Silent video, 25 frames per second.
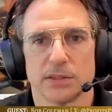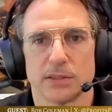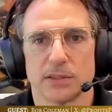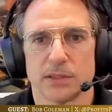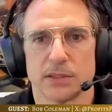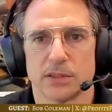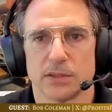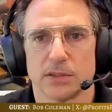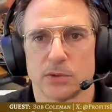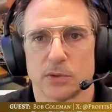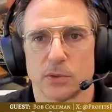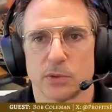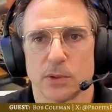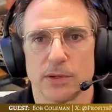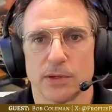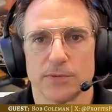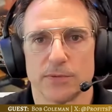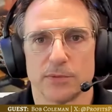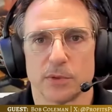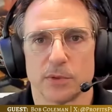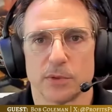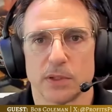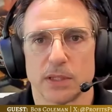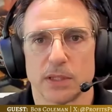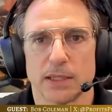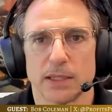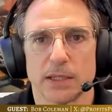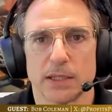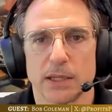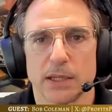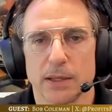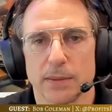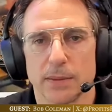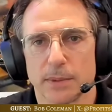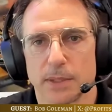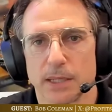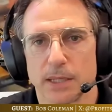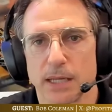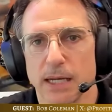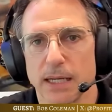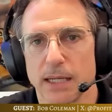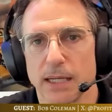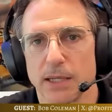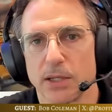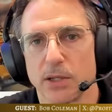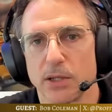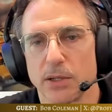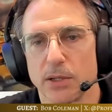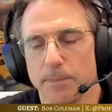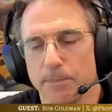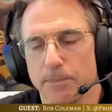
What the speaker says: sort of kind of